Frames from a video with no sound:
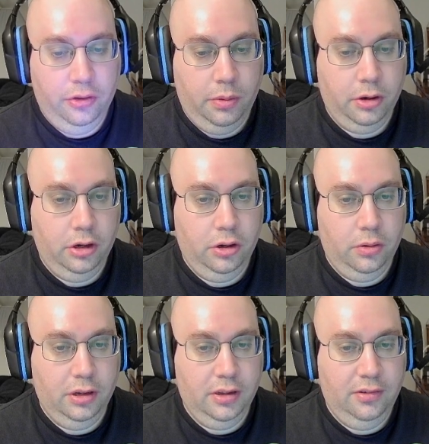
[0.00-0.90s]
we're going to go
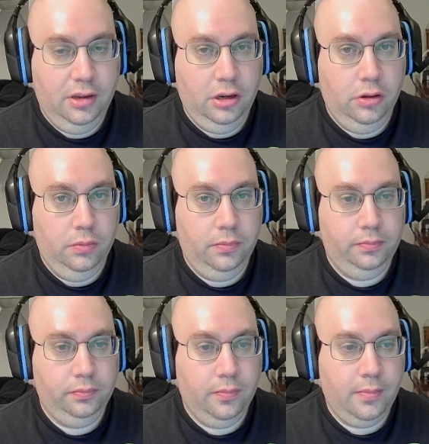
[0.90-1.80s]
to continue.
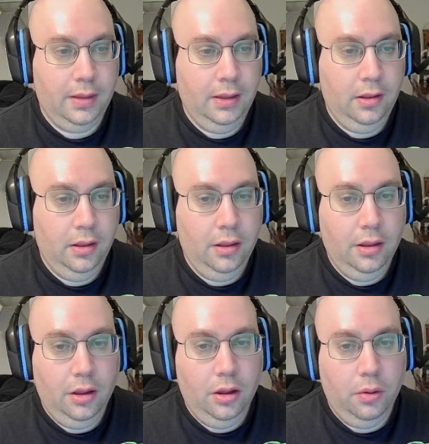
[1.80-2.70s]

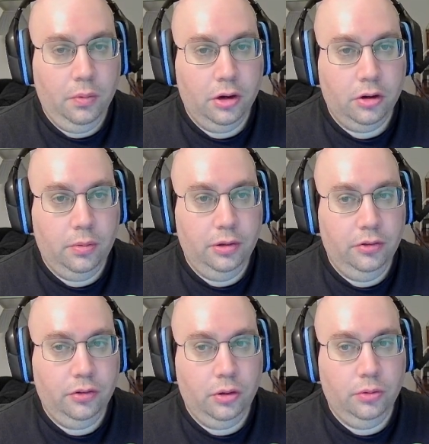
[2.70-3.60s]
We are going
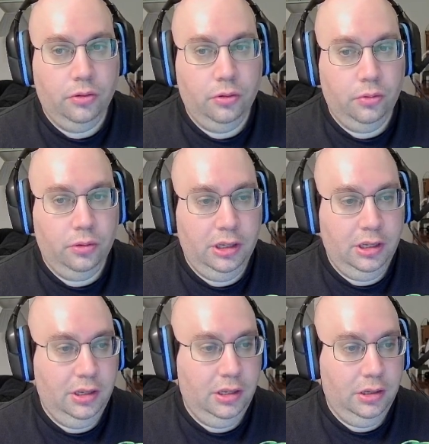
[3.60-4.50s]
to go to
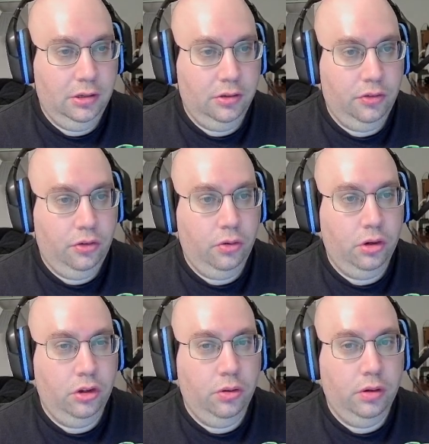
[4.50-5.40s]
the
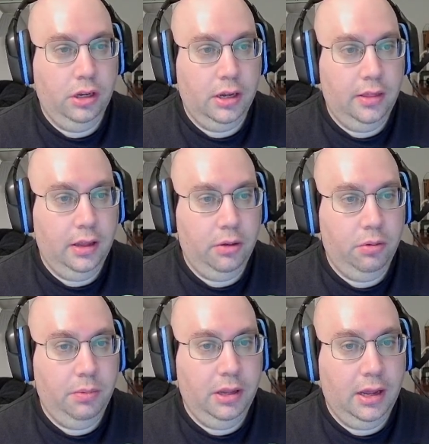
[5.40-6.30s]
Student Union, I think it
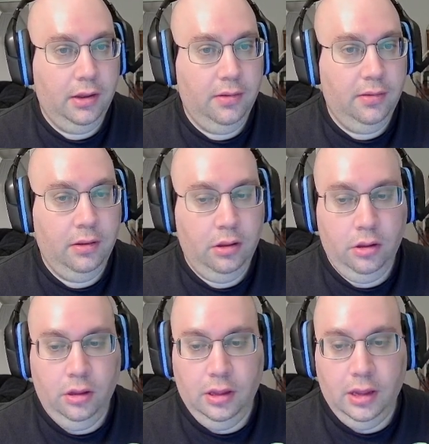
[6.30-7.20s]
would be at.
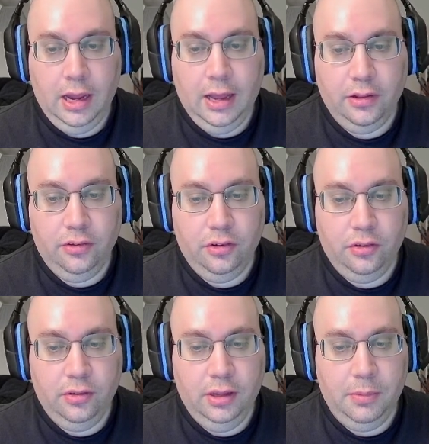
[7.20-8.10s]
And let's
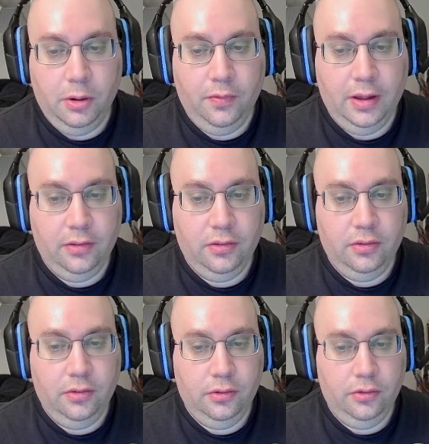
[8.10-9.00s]
just see about
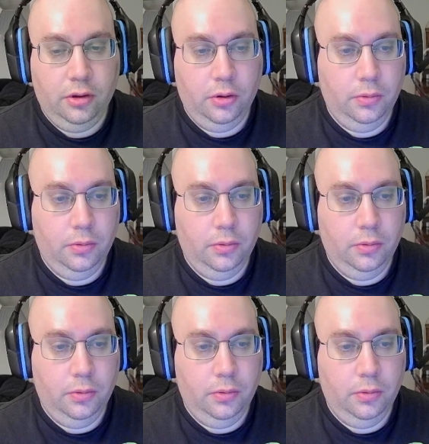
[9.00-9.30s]
events. So,